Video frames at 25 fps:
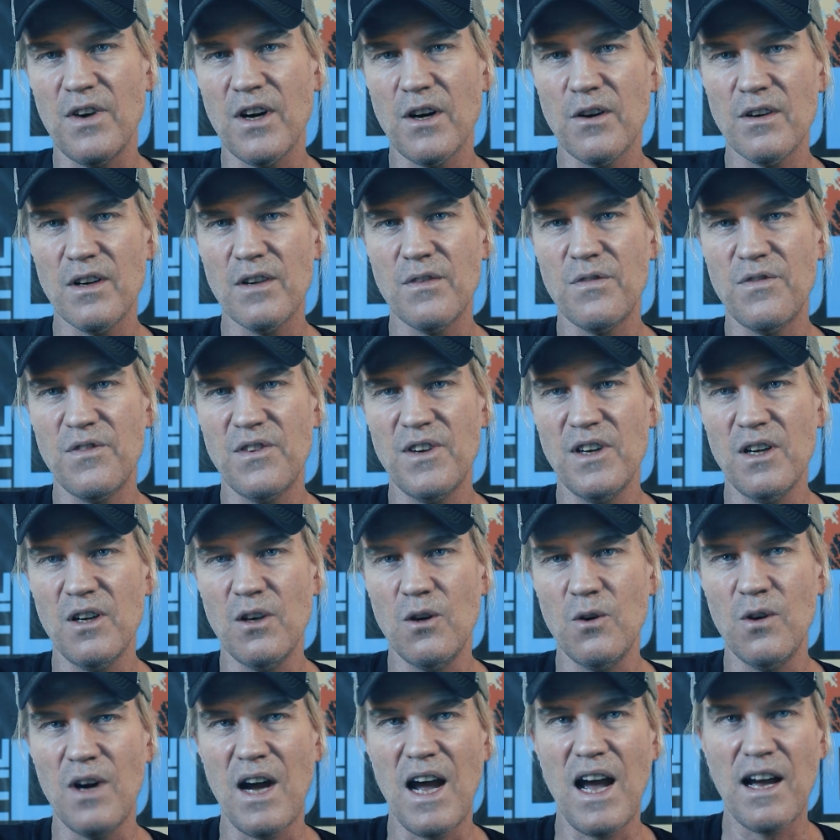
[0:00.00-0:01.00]
Very
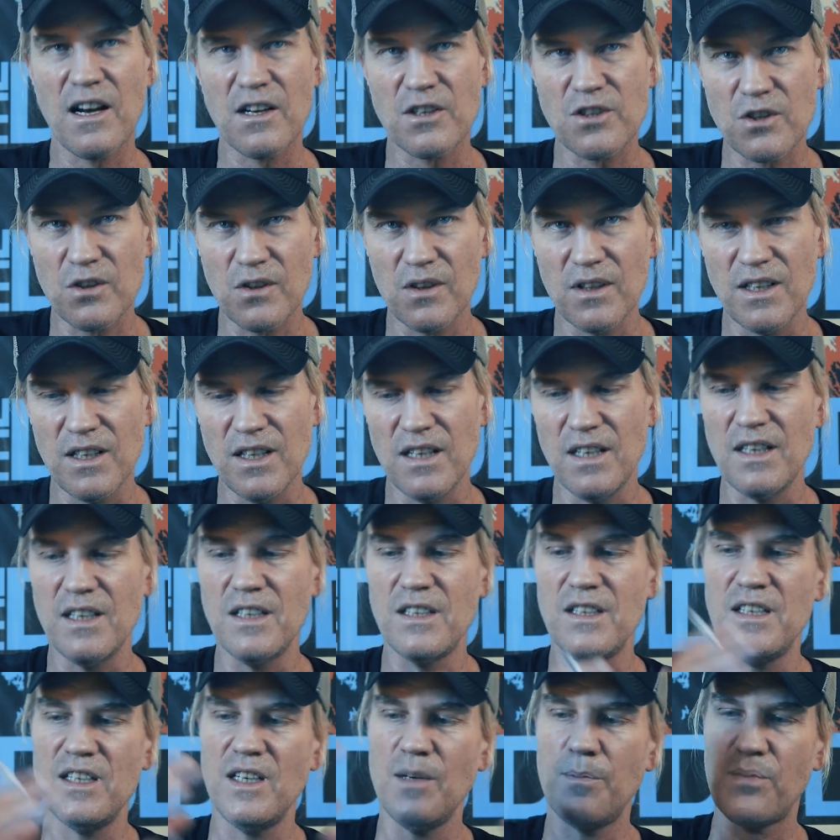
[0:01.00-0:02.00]
few actually
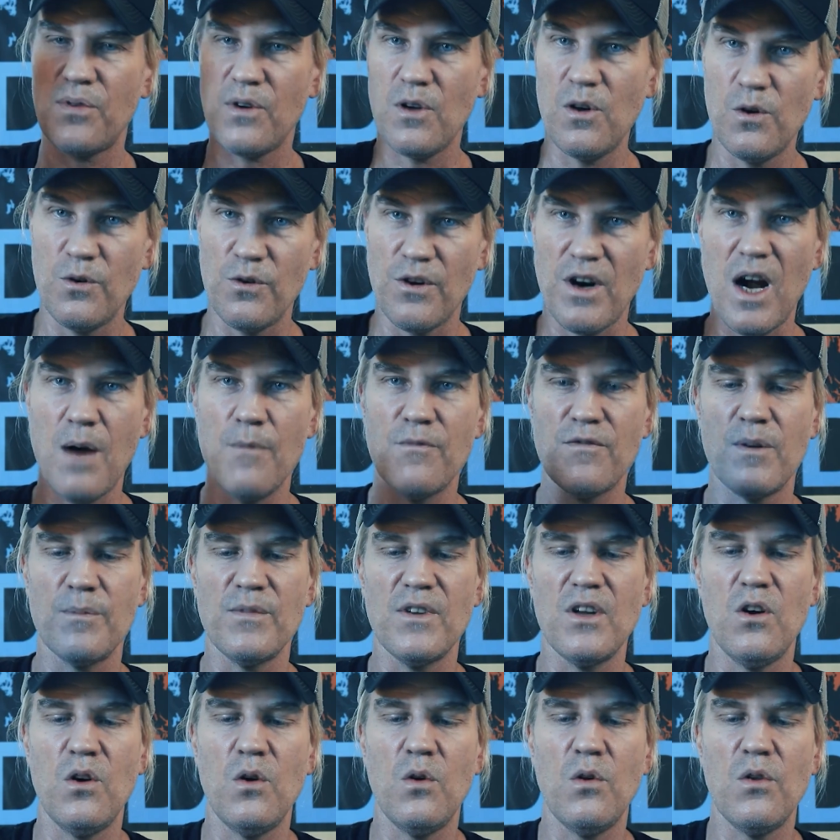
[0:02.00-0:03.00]
deprogram
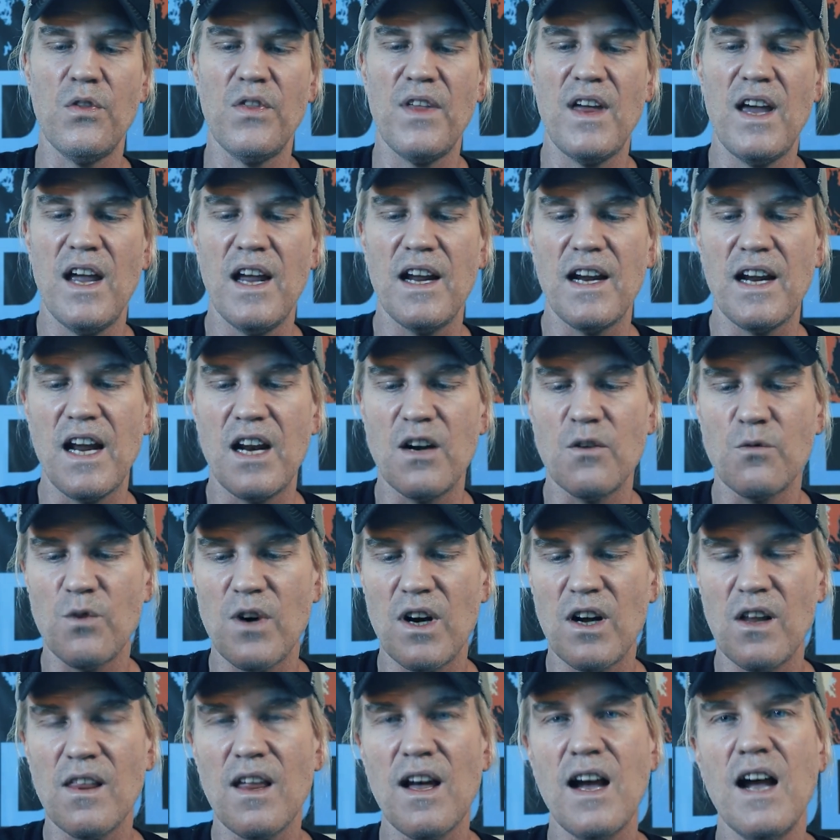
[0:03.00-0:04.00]
from the whole thing and
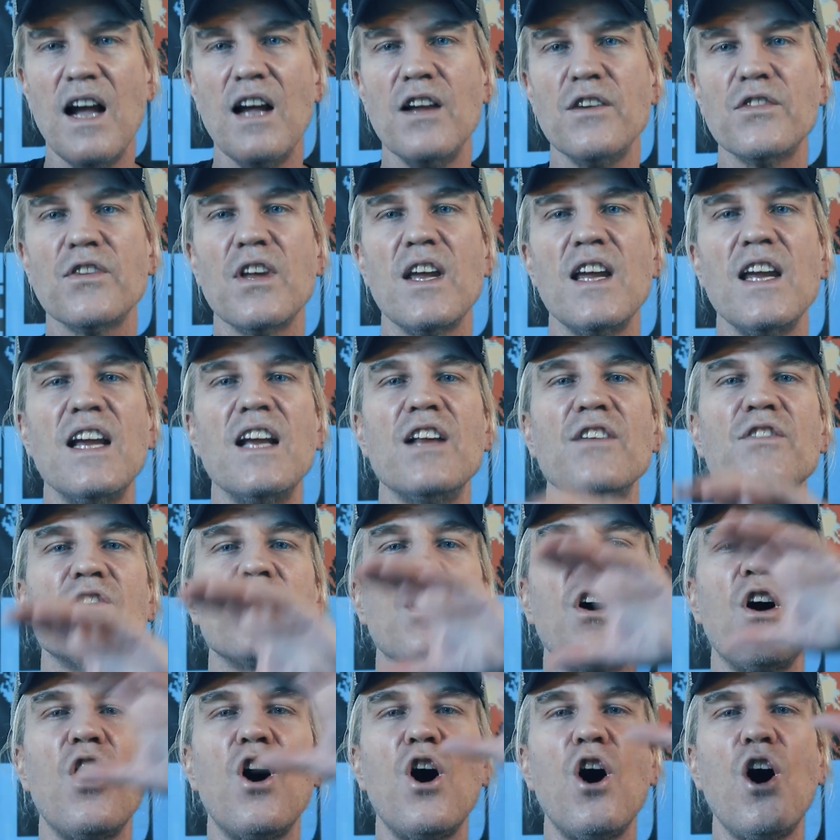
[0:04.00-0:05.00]
realize
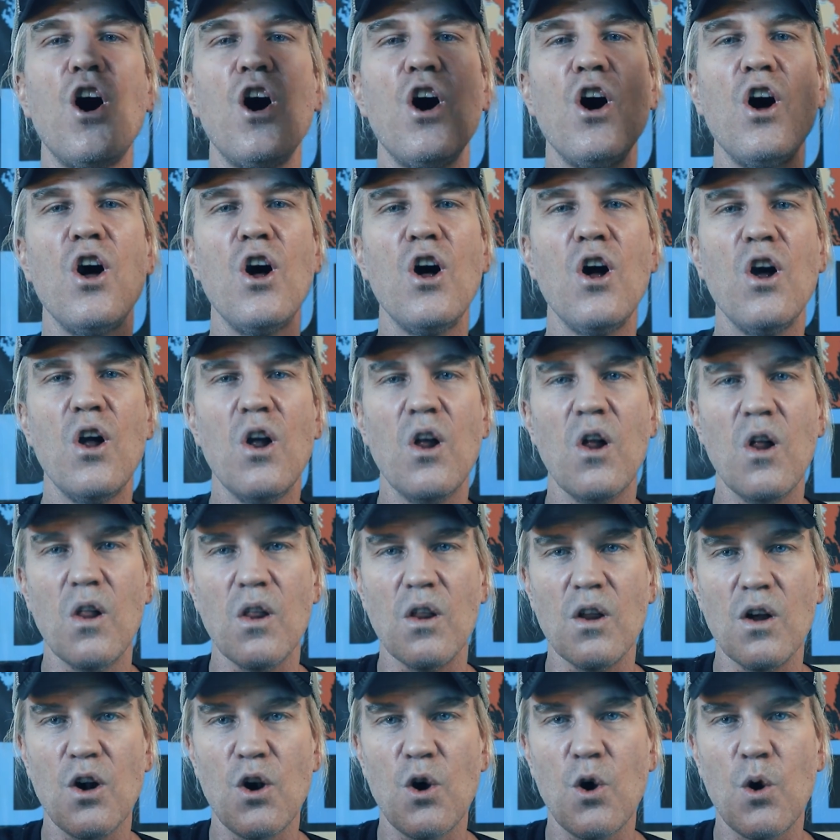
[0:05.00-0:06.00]
it's
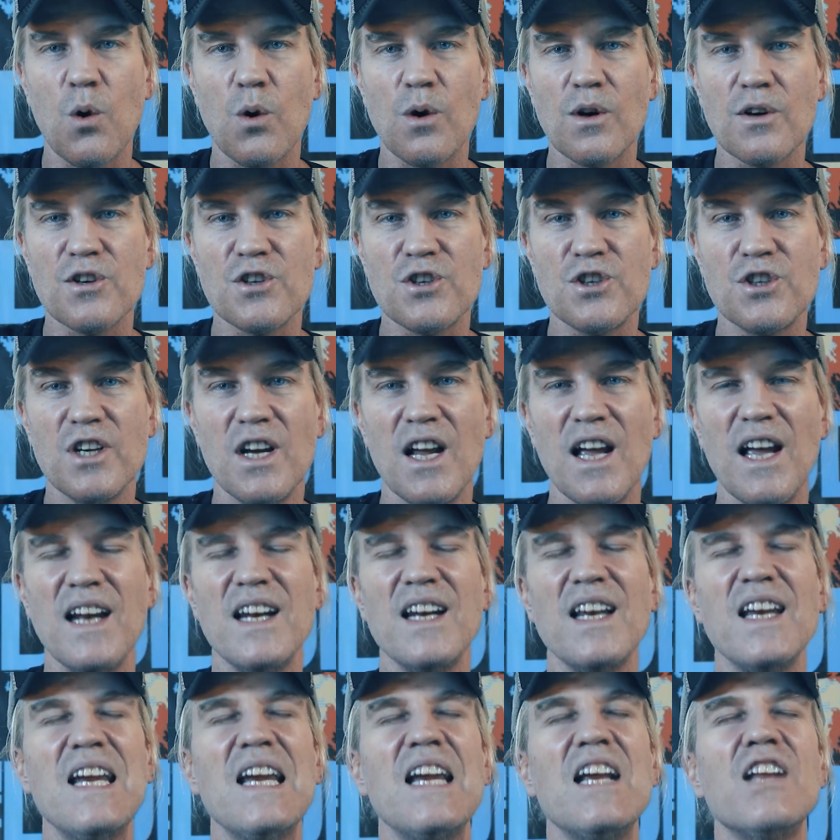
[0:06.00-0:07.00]
all horseshit.
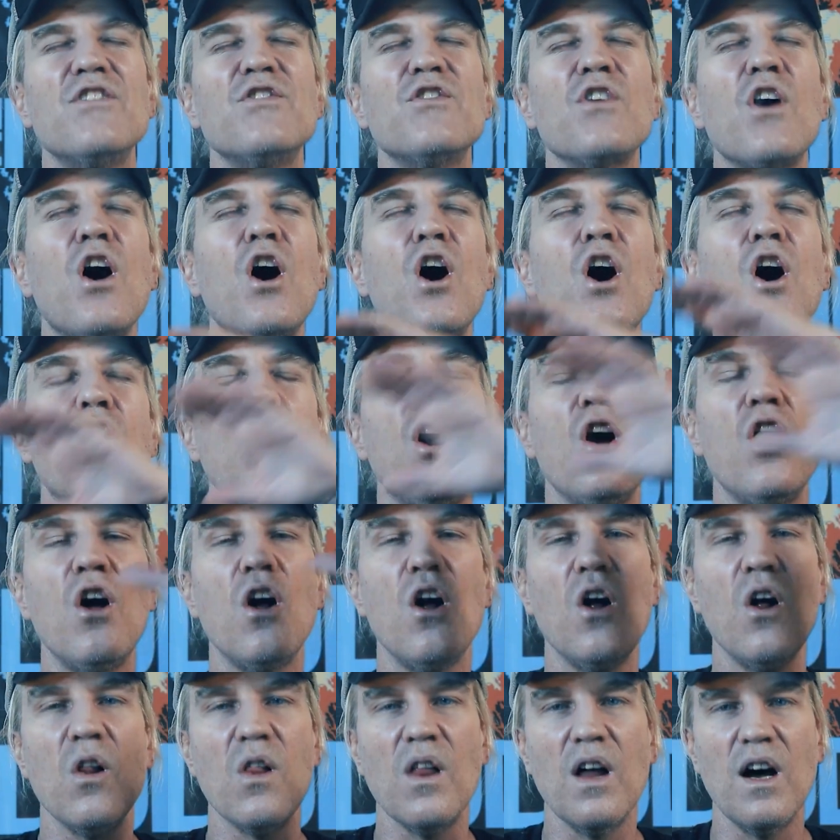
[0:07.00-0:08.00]
It's
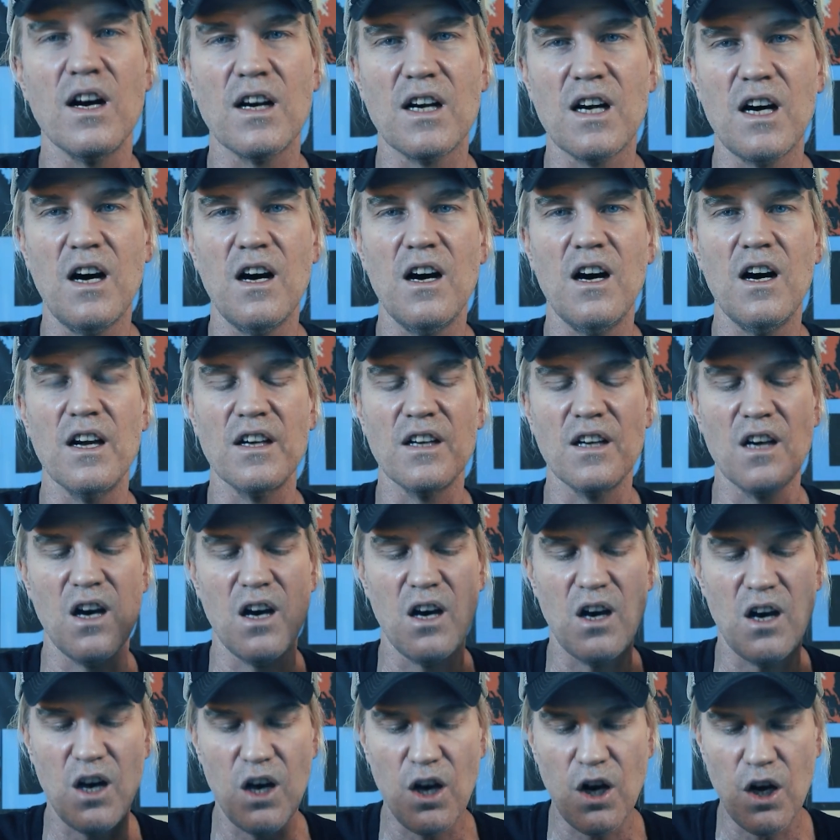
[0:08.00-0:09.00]
all a con,
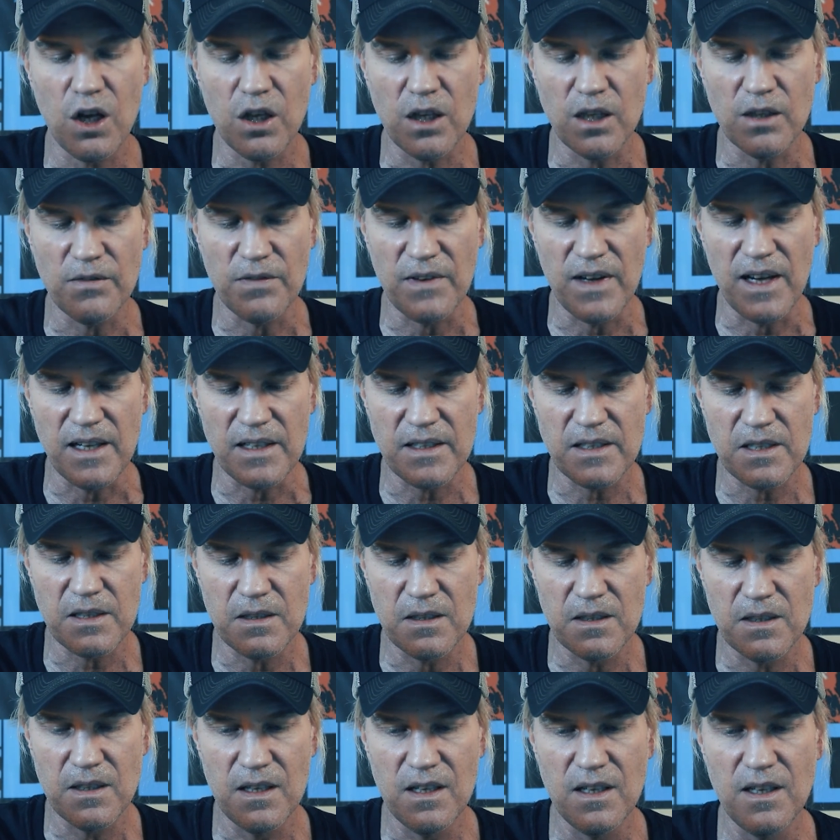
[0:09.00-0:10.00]
all of it.
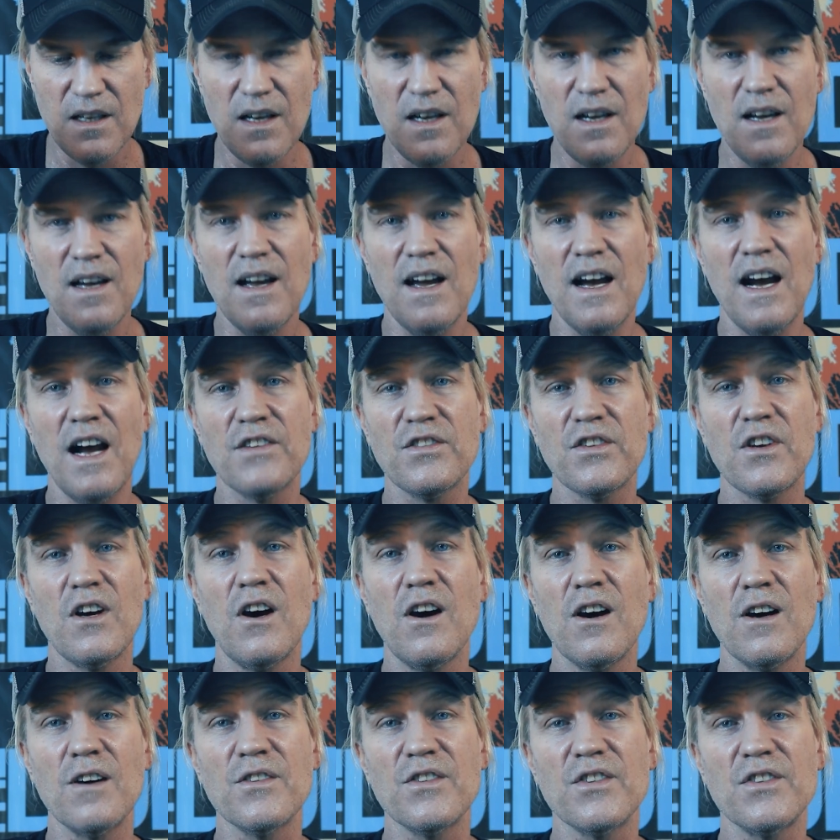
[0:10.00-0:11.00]
That's a
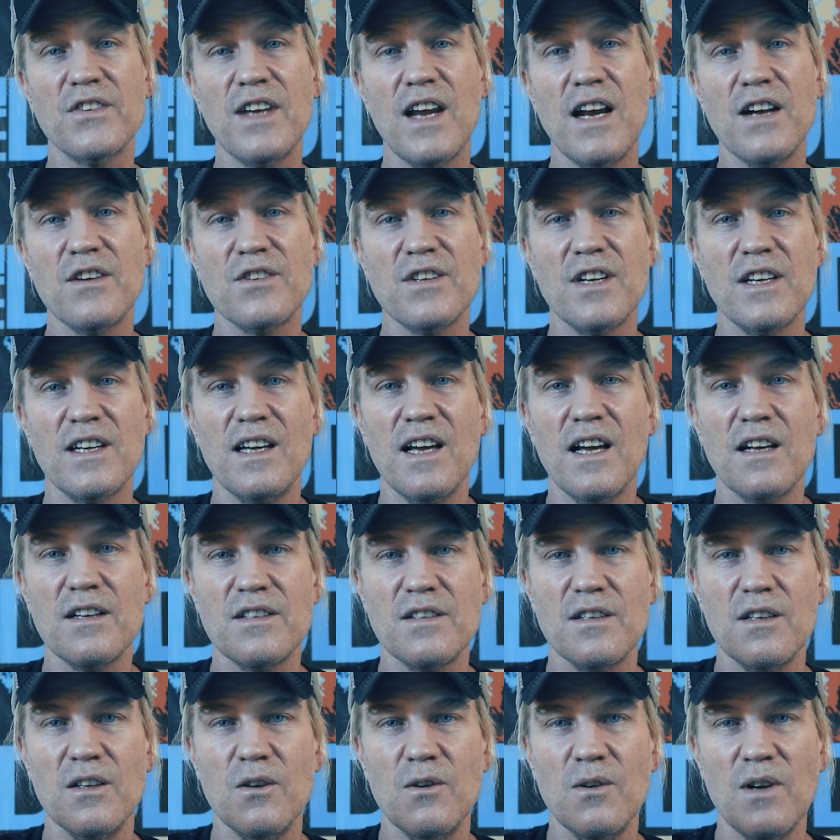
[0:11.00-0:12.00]
hard stage to get
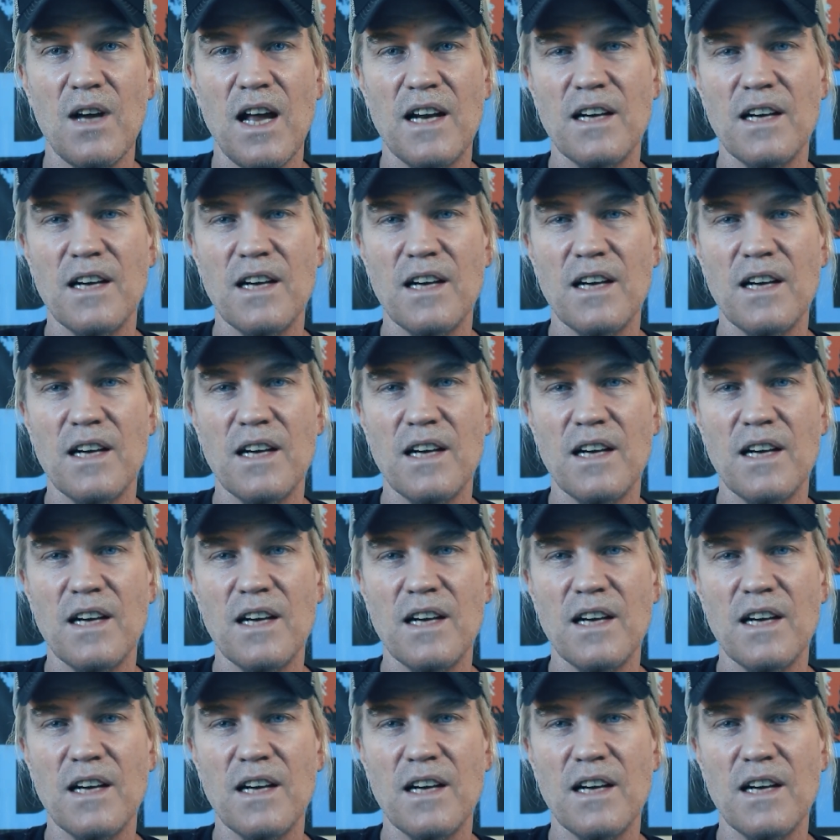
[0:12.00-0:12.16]
to.